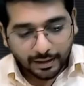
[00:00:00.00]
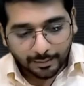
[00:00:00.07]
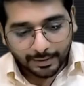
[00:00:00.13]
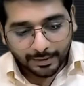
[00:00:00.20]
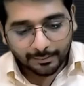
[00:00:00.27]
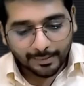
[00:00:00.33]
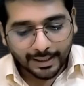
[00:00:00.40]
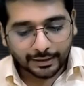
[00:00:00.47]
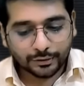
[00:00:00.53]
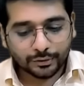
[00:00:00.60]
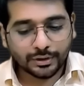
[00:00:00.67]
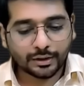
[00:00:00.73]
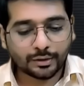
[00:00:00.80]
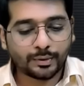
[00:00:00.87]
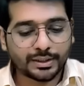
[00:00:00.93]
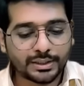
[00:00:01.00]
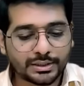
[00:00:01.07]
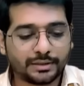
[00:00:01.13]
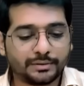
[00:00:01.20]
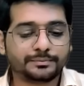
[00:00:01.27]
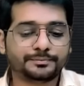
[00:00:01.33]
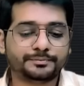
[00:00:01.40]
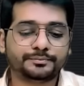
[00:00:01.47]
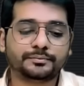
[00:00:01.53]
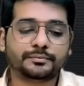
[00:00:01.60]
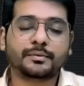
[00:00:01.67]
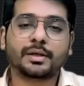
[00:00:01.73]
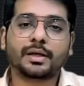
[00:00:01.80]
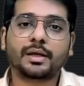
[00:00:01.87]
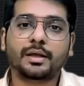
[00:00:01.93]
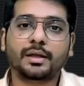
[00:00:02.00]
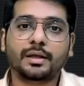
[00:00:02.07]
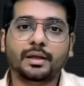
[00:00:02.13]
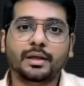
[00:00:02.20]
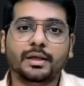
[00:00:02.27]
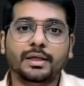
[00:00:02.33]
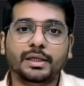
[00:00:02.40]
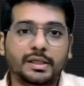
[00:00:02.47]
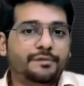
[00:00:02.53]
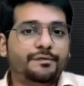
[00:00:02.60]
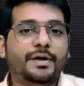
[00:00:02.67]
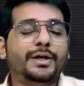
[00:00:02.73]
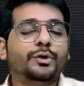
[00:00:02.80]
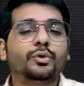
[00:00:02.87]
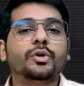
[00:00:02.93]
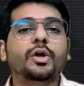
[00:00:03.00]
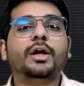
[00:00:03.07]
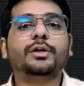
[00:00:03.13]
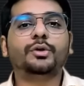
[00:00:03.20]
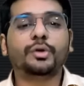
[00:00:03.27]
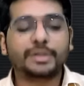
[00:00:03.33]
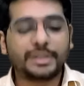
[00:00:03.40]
coming back to the question. If I do not know